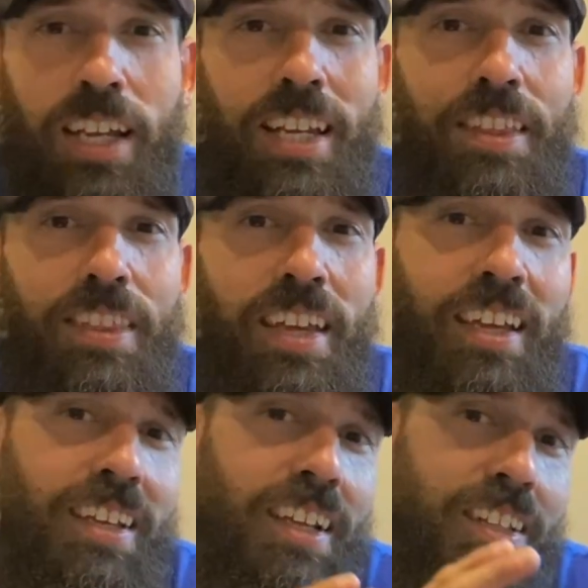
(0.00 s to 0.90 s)

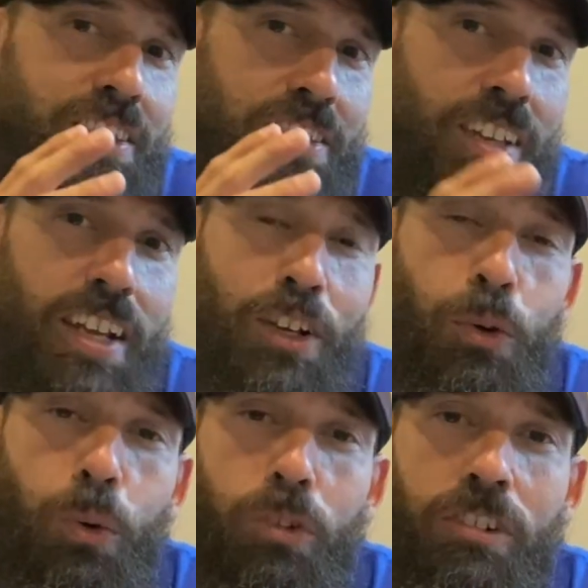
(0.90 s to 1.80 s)
anything to stay
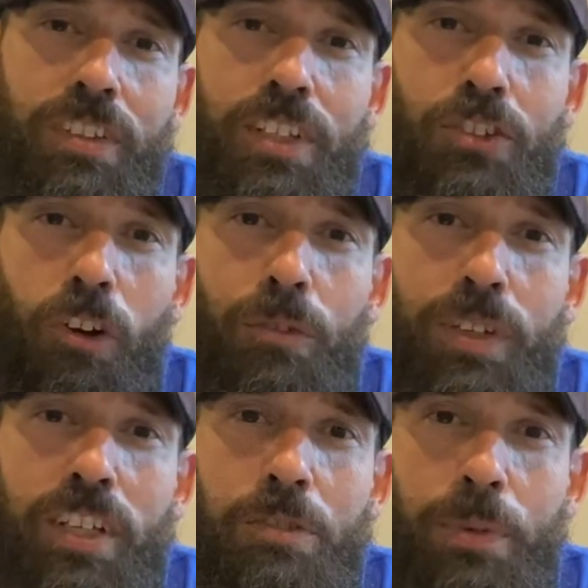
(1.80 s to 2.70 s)
cooler in these
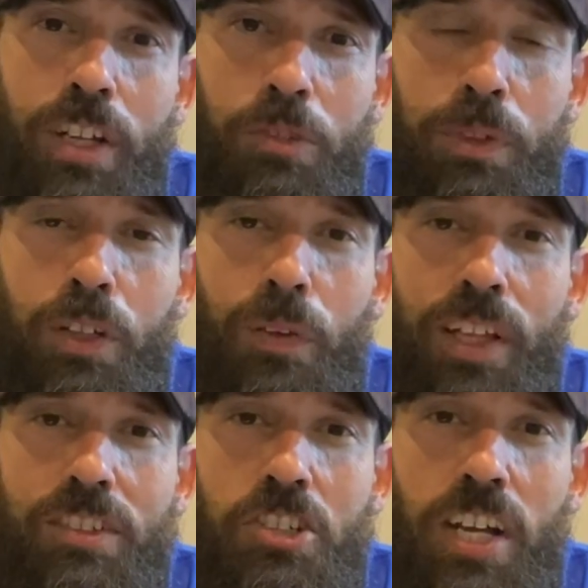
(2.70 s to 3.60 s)
RVs, because we know
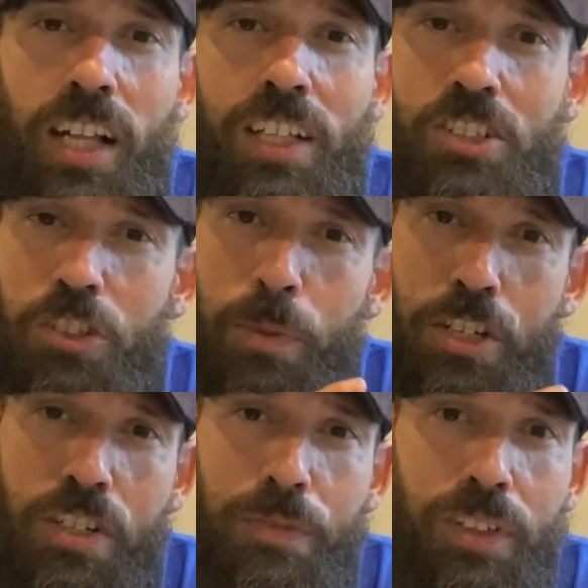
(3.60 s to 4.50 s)
that's a challenge,
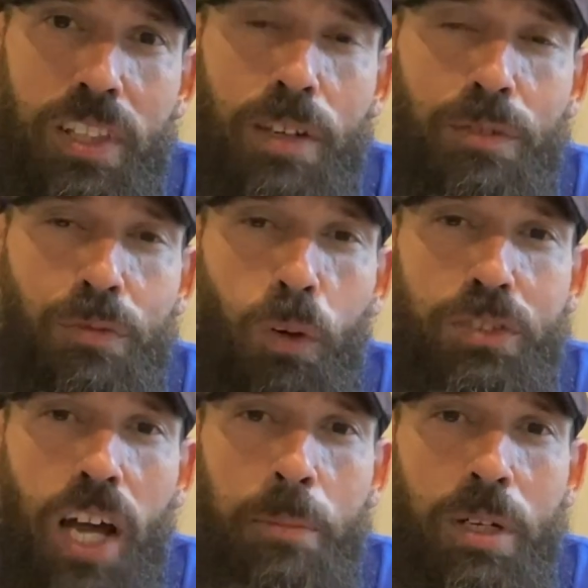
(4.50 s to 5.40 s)
especially if you live in
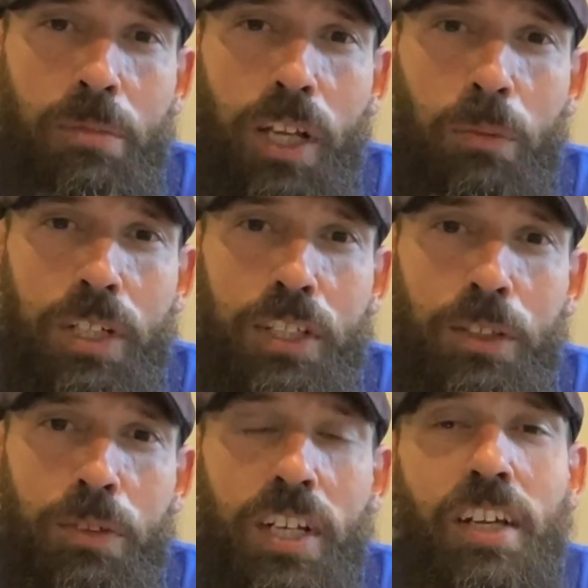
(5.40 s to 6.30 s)
full-time in them like we
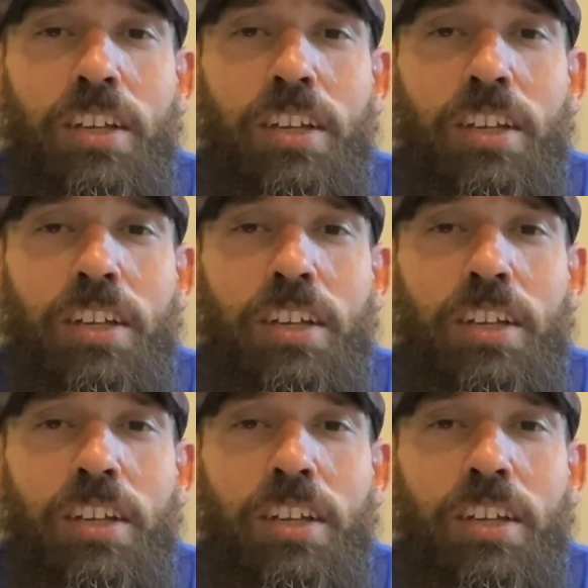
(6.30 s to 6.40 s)
do.